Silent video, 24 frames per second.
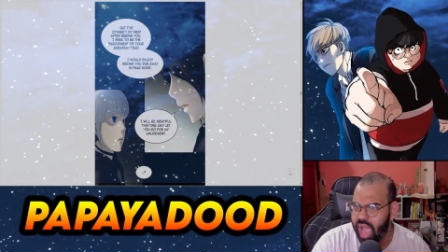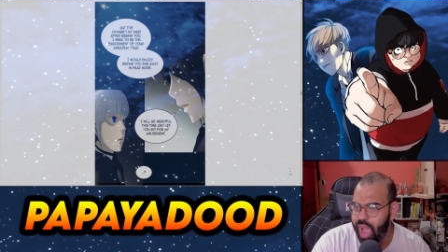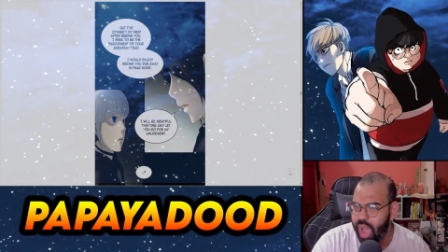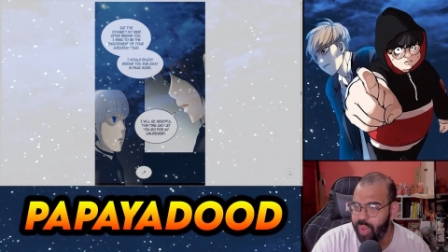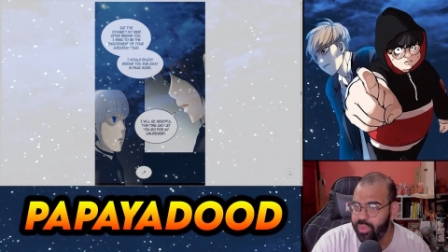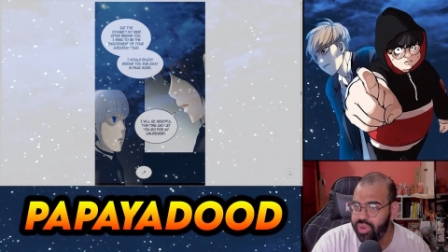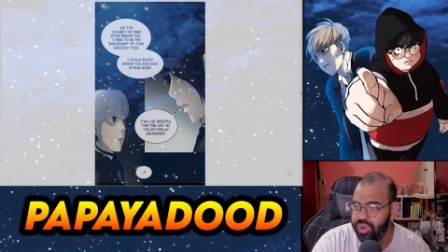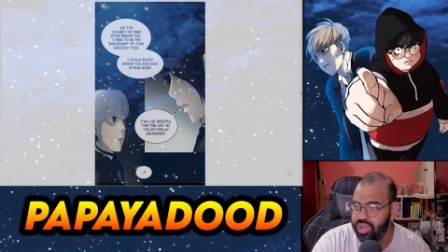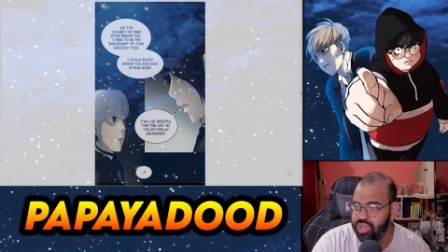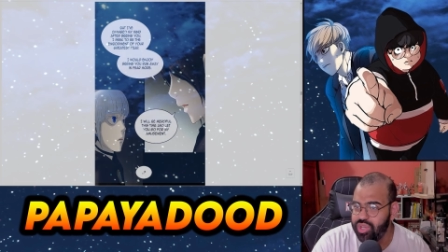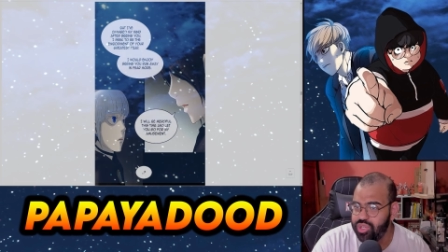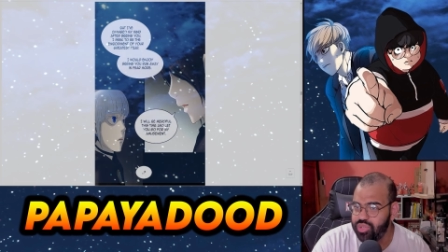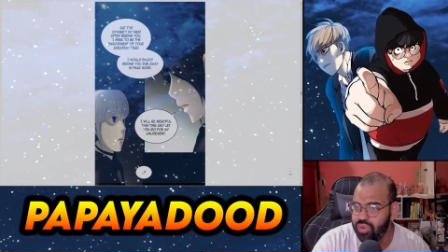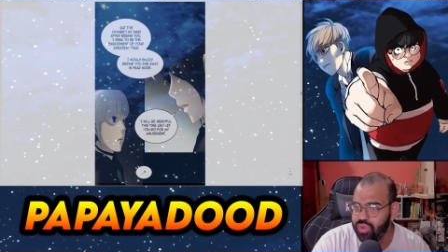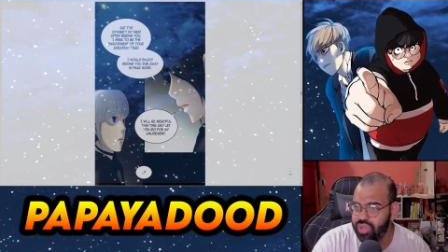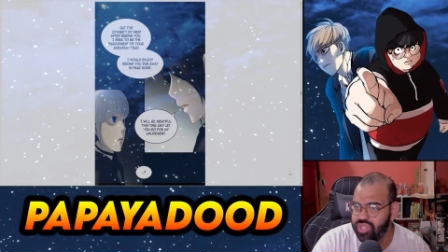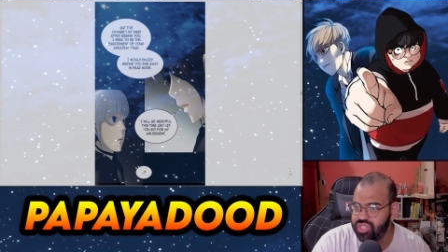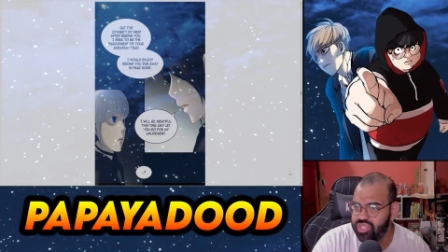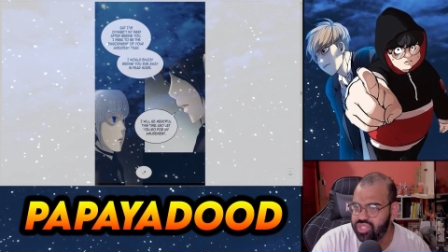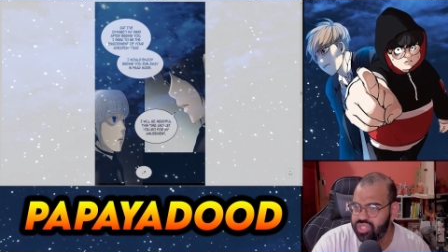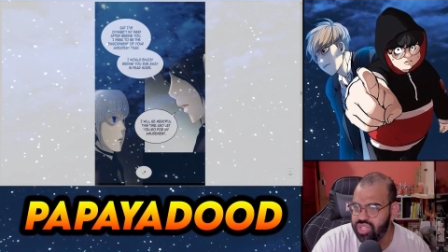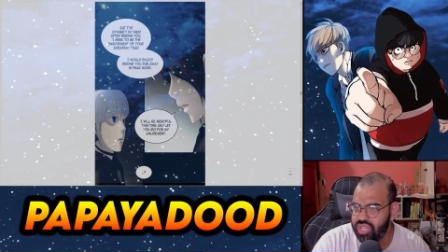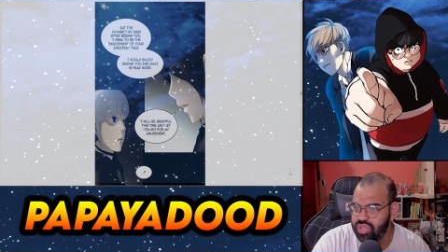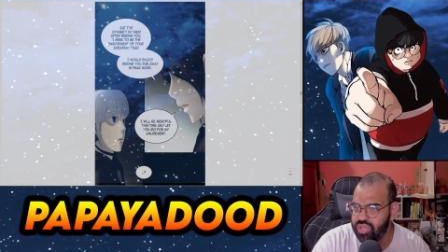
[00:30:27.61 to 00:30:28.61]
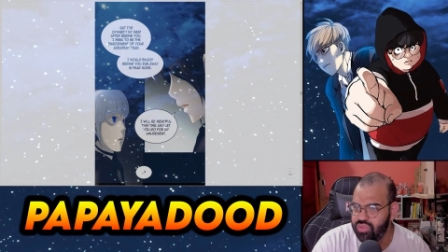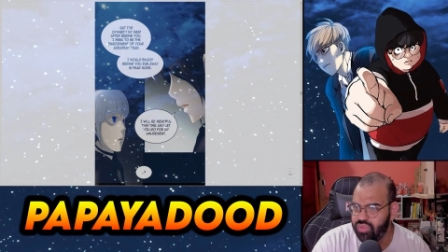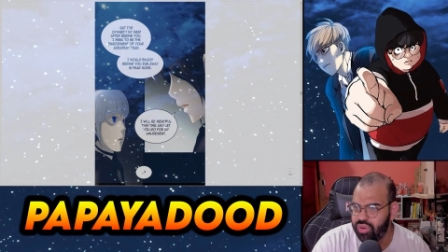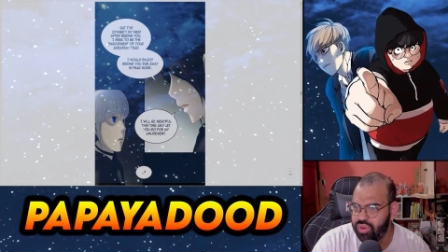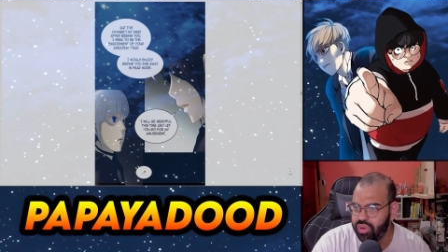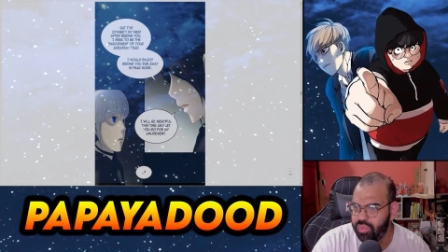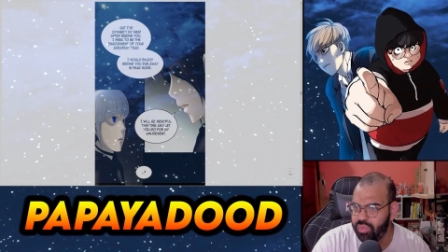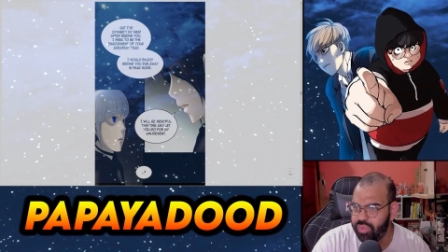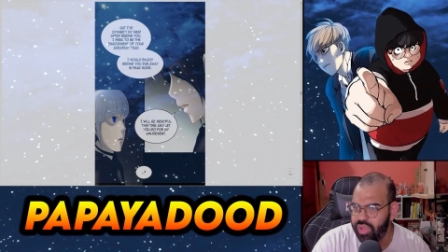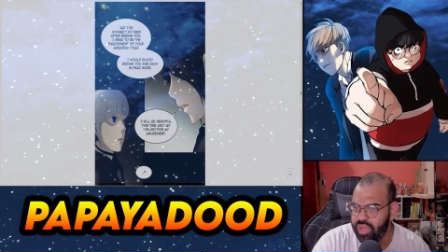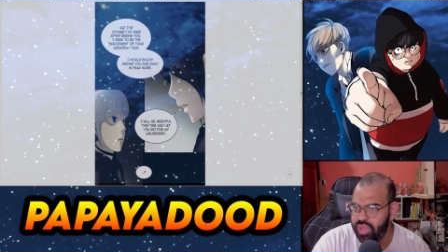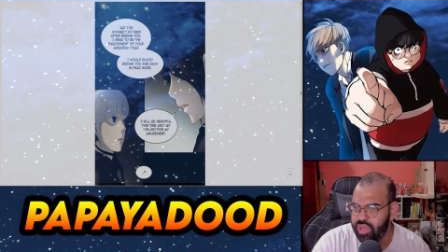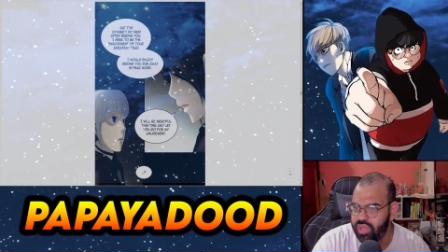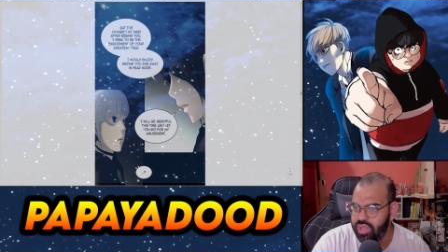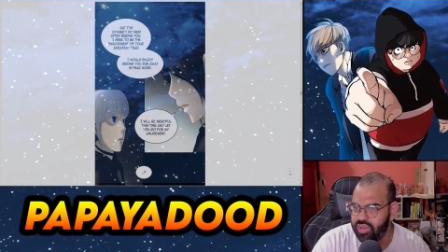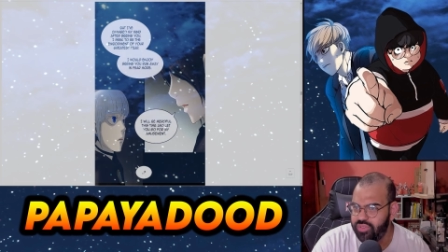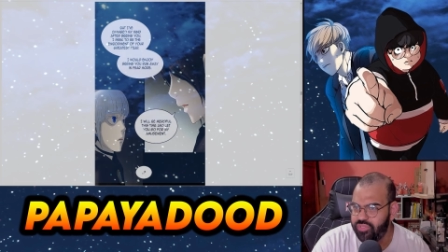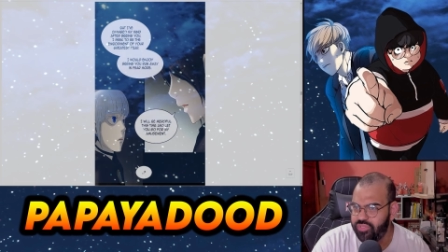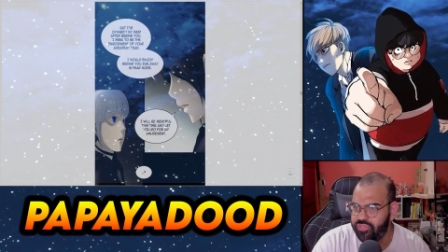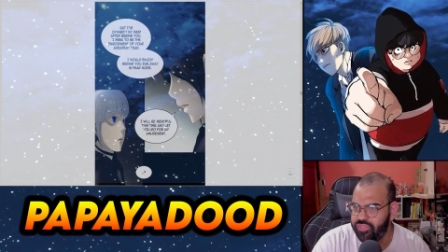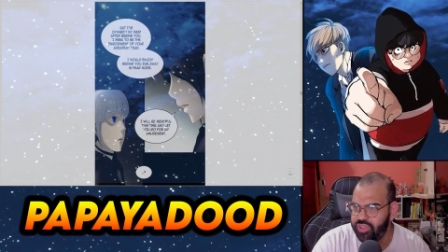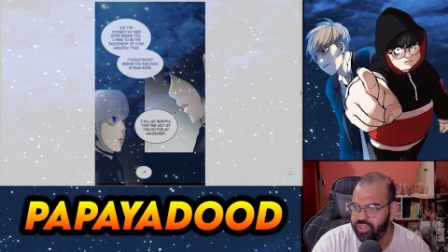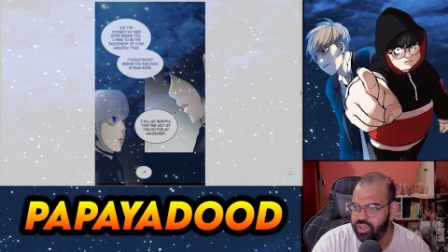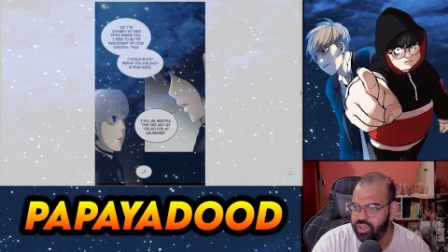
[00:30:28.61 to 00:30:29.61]
I would enjoy seeing you run away and
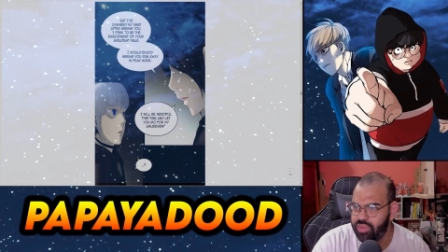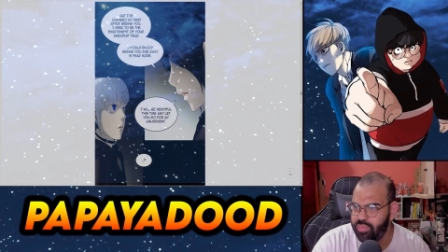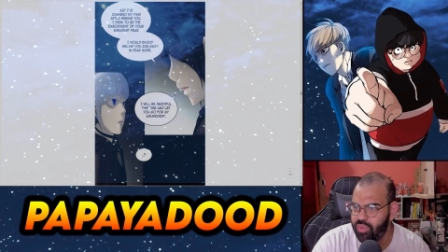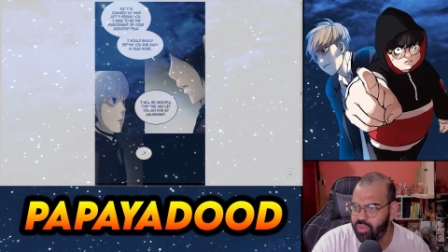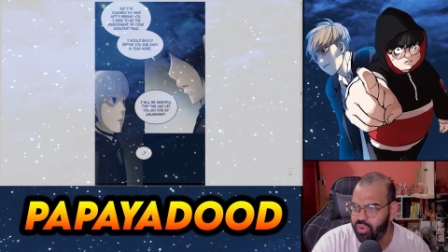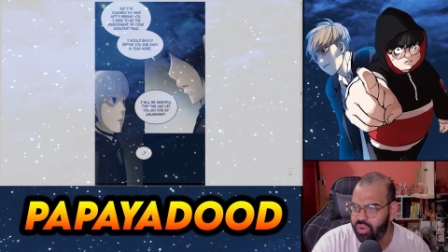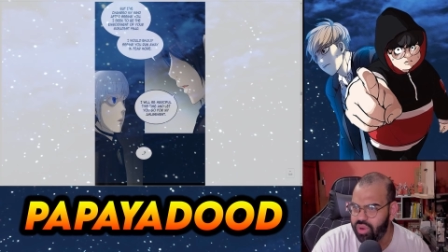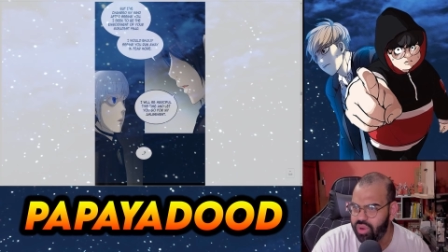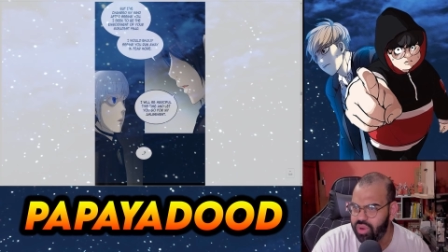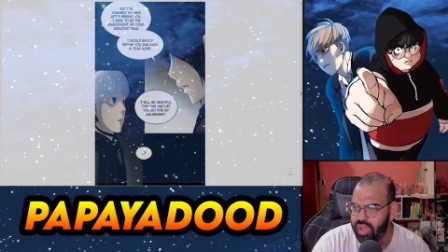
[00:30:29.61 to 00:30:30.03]
fear more.